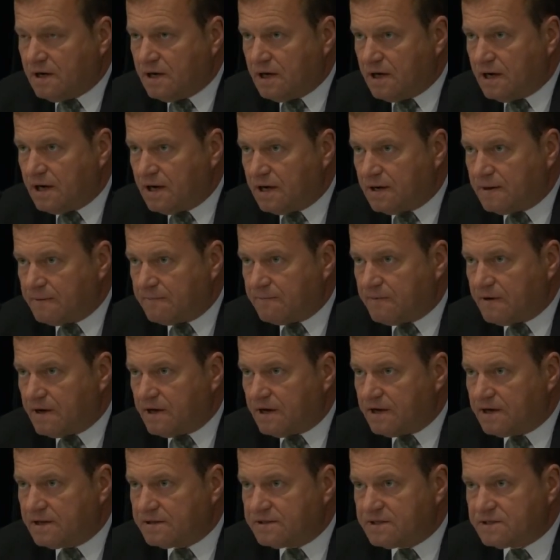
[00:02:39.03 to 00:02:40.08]

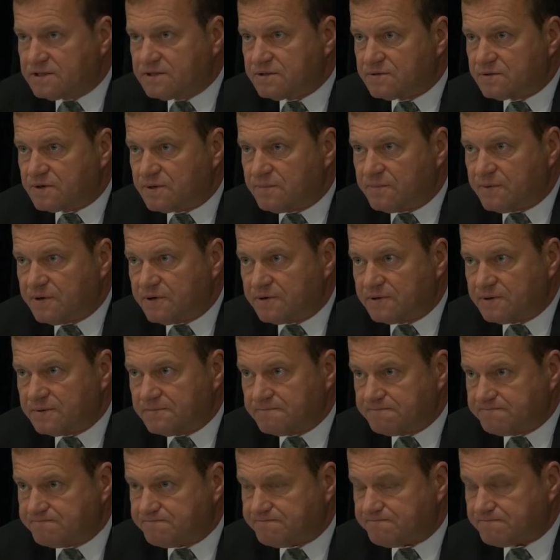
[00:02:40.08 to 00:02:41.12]
An additional component,
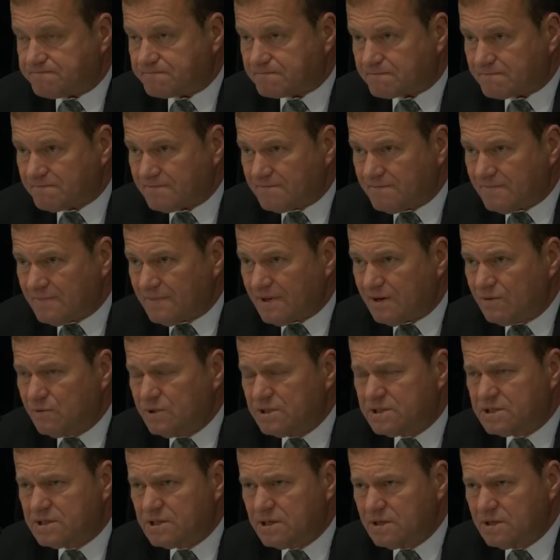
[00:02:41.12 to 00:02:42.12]
which